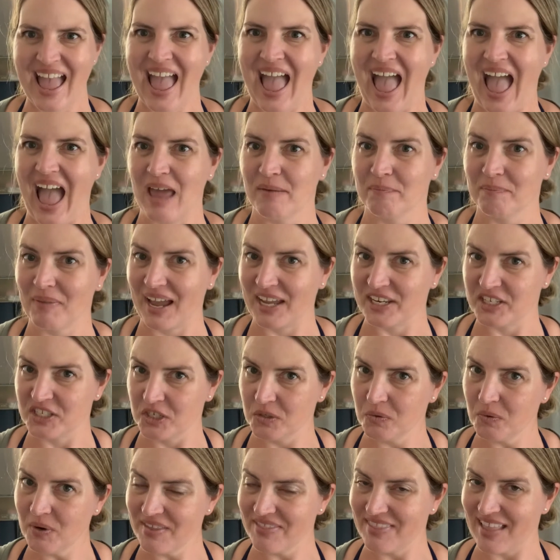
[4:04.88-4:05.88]
And by
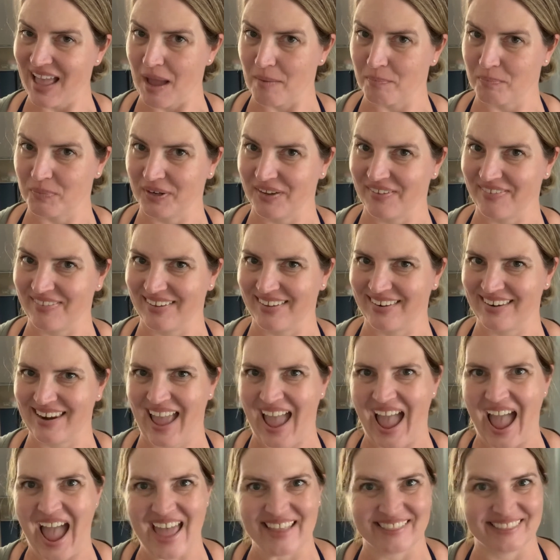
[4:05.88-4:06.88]
doing that breathing
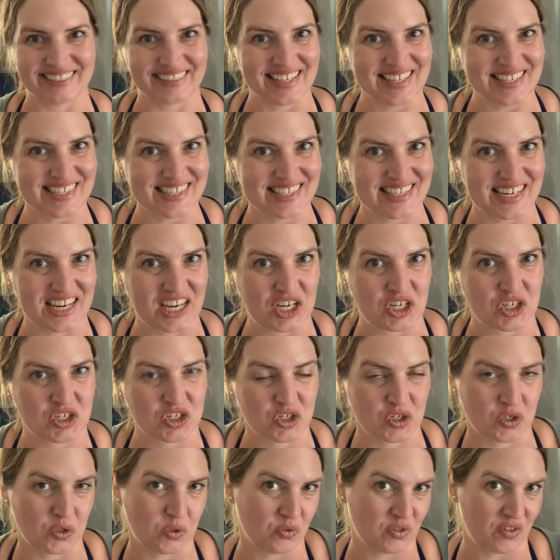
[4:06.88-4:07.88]
and listening
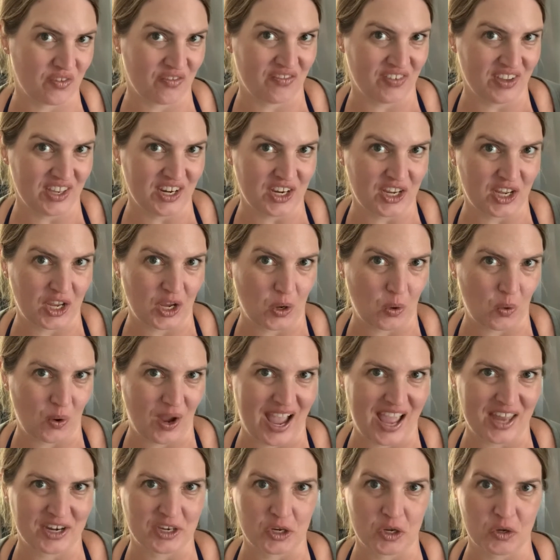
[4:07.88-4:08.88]
to the video
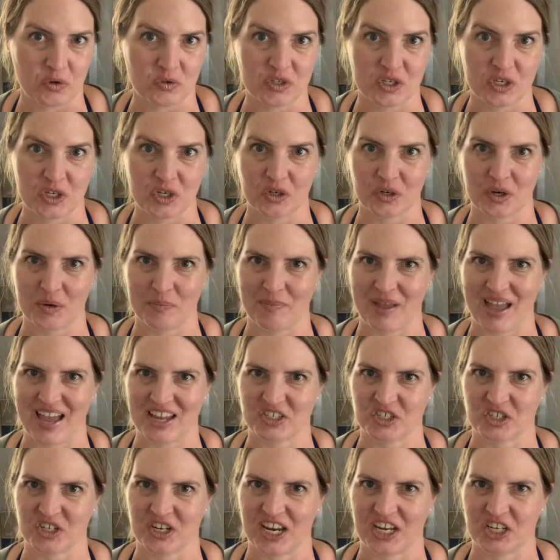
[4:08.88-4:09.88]
and using your
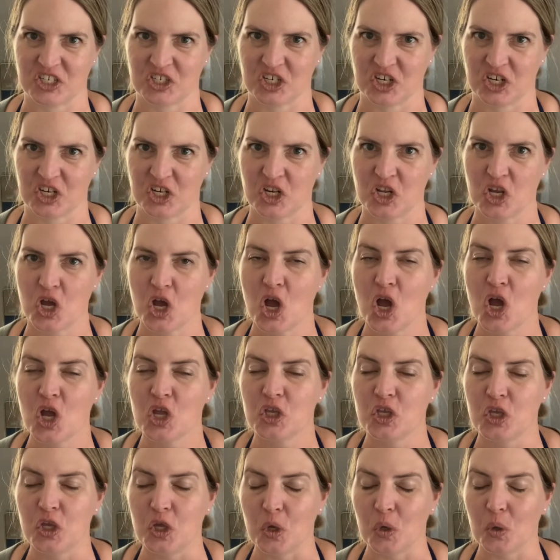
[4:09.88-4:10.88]
imagination,
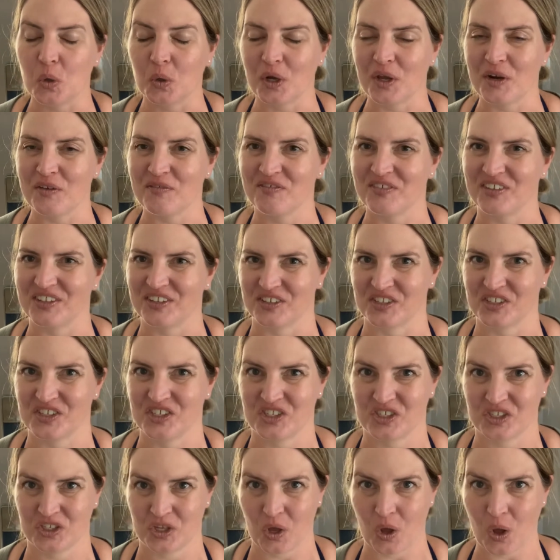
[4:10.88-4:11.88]
you can feel
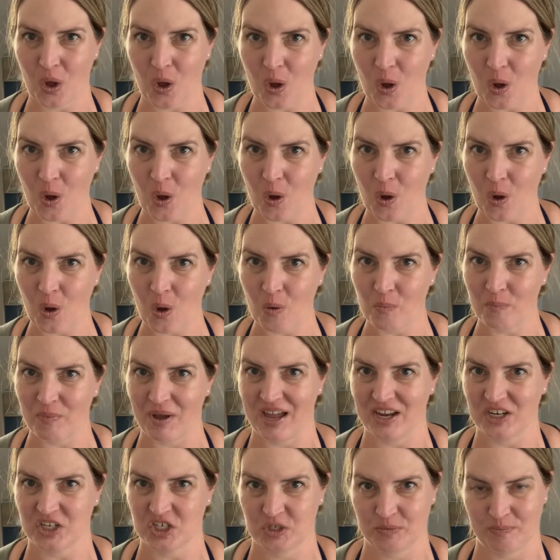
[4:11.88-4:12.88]
so
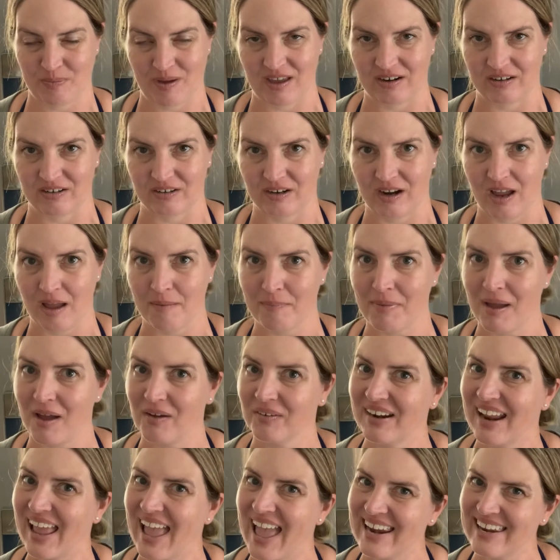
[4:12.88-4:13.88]
much better
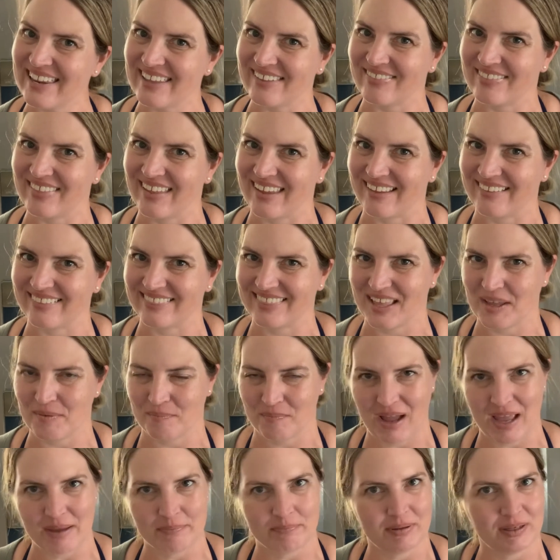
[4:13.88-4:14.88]
about anything that
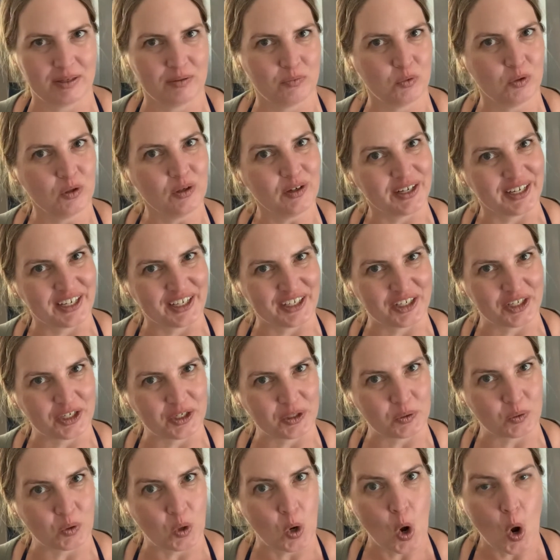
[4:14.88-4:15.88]
might be worrying
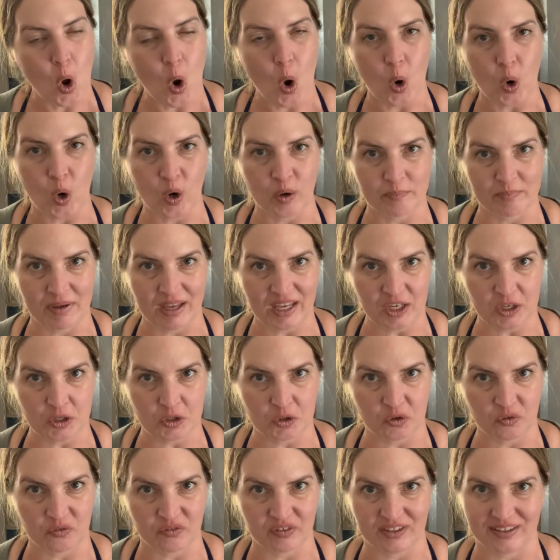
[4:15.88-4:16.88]
you or making
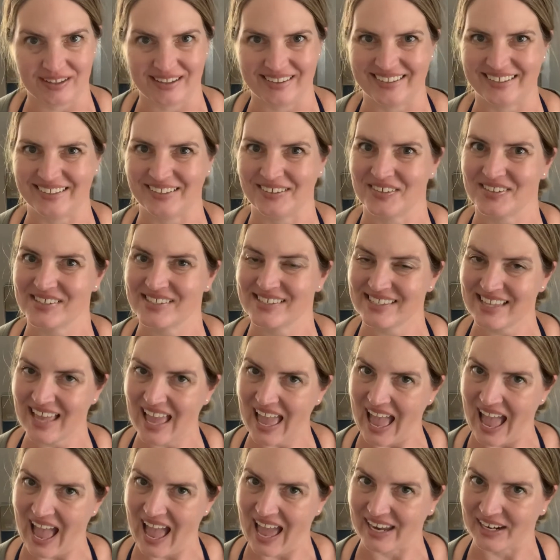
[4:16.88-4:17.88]
you feel a little
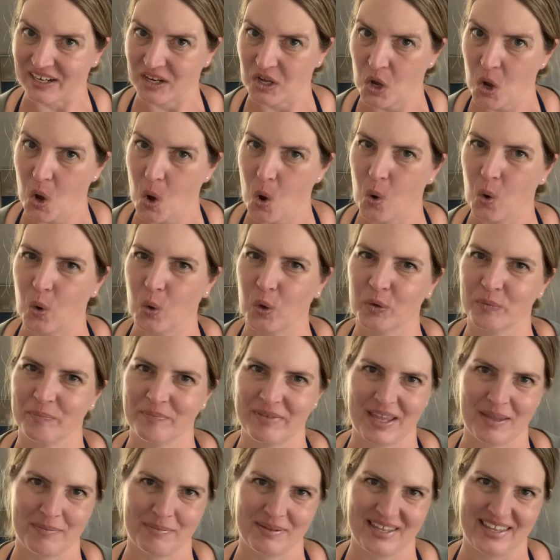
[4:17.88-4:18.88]
sad or
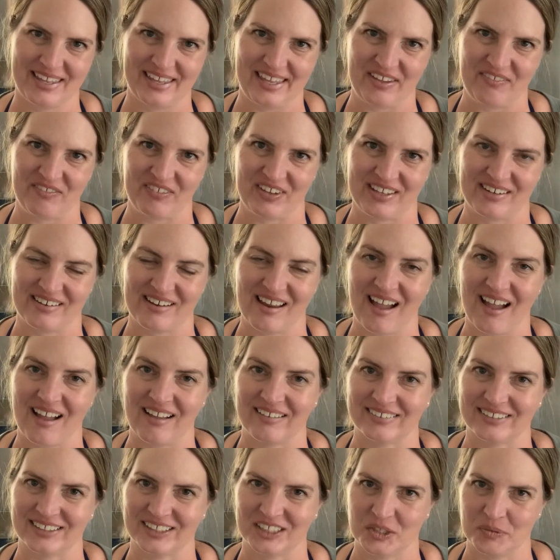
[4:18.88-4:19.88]
maybe even
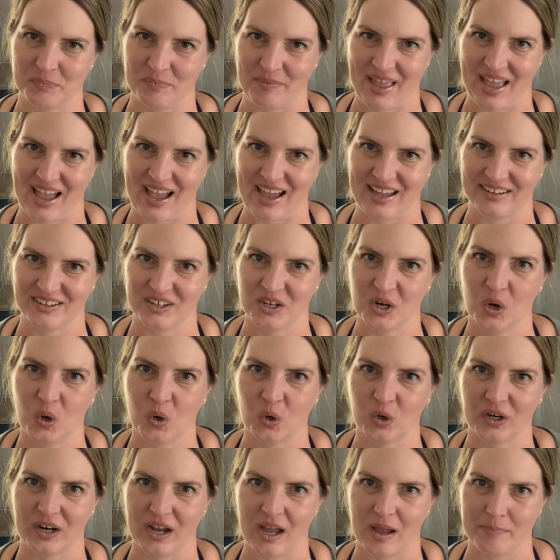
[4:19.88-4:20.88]
a little mad
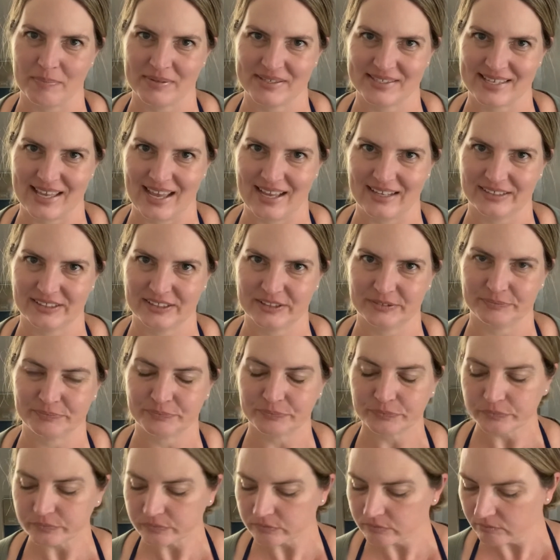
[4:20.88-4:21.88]
or upset.
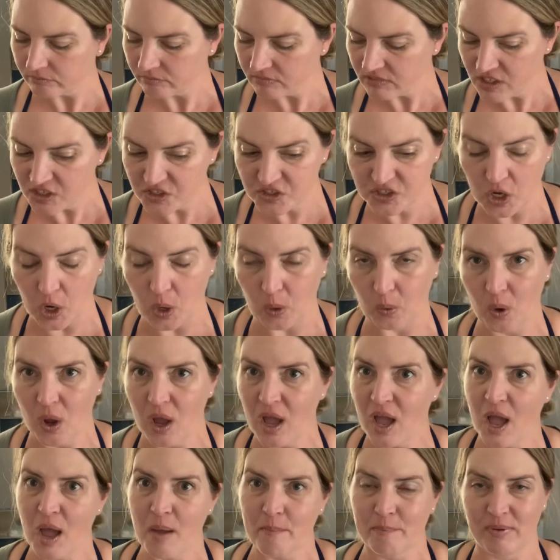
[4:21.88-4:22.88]
So
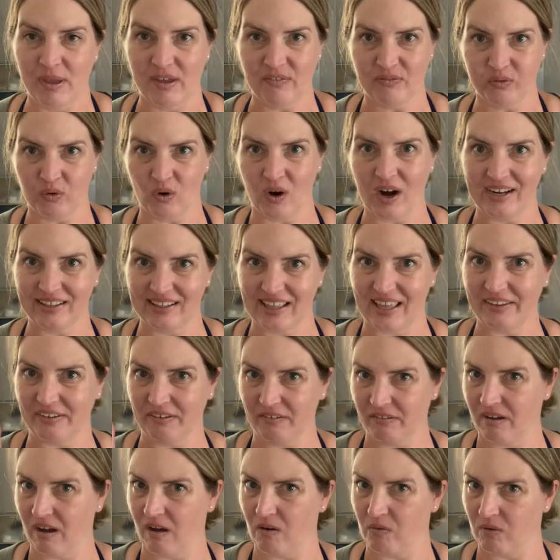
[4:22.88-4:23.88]
before I let
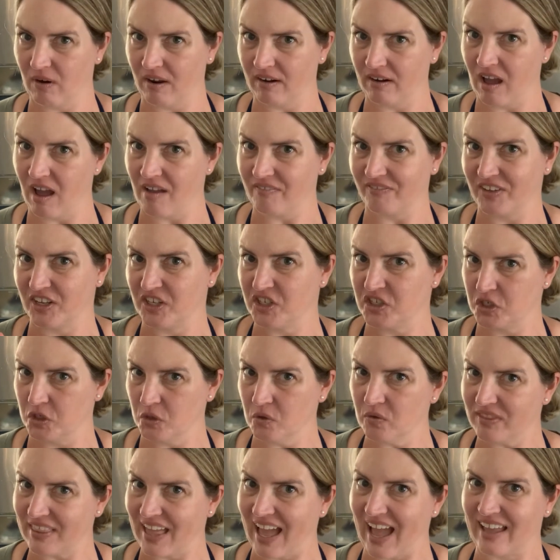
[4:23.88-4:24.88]
you go run off and
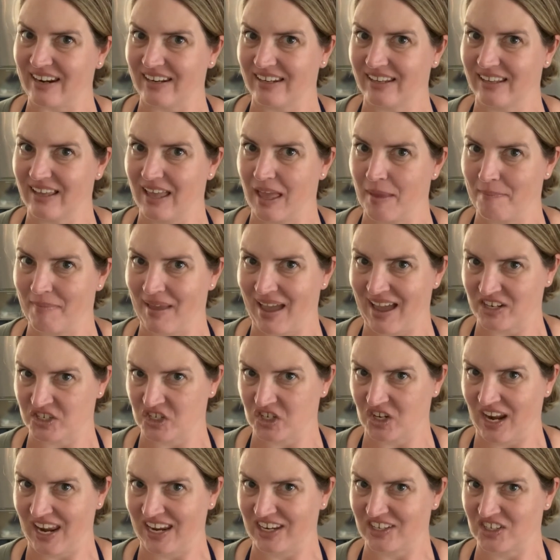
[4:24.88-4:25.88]
do that
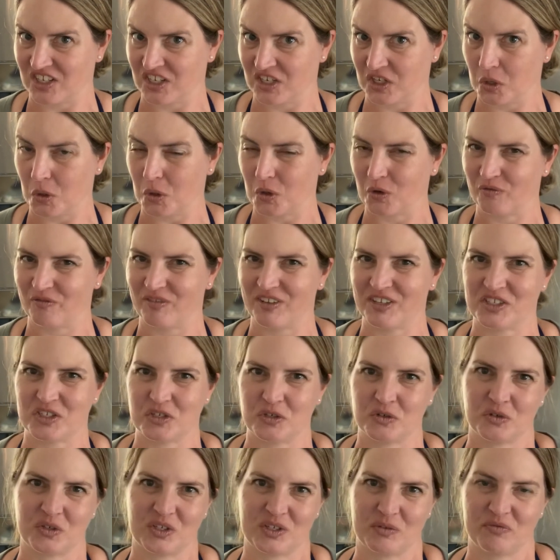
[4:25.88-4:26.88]
imagination or
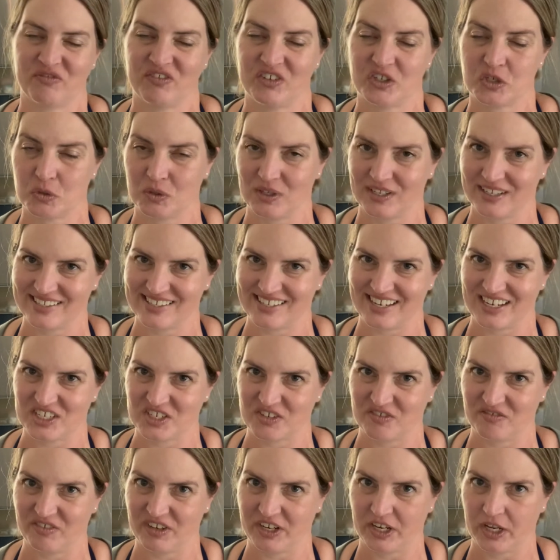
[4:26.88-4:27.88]
visual,
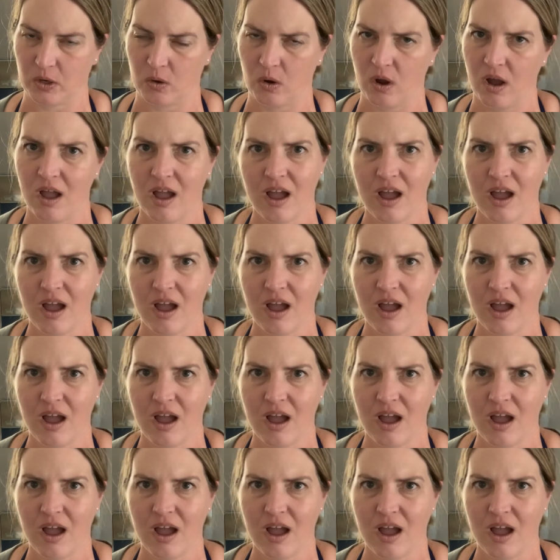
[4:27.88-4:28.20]
visualization video,